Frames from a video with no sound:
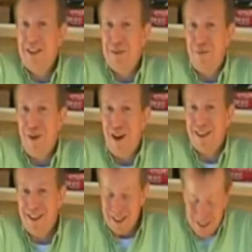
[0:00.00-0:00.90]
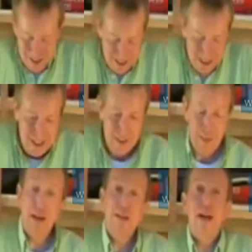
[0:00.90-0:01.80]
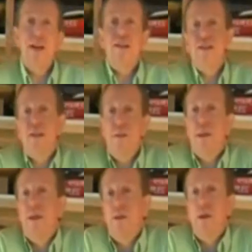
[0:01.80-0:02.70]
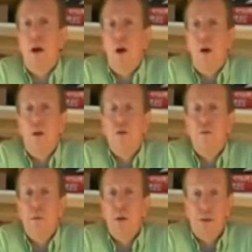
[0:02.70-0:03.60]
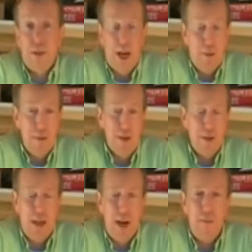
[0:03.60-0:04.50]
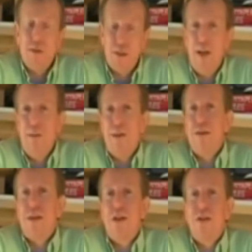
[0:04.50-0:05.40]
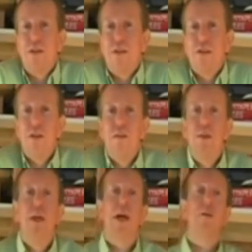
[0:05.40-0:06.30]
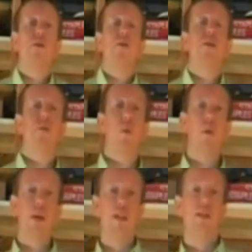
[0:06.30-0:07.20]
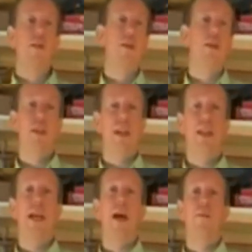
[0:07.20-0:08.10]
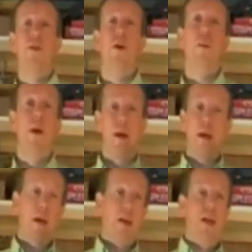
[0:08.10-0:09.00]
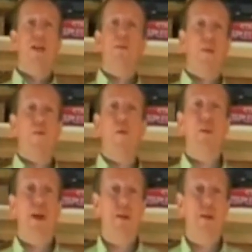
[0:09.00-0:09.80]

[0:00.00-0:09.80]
I need some practice, but that's typical of most camera stabilisation systems. You cannot just walk into a Steadicam shop, spend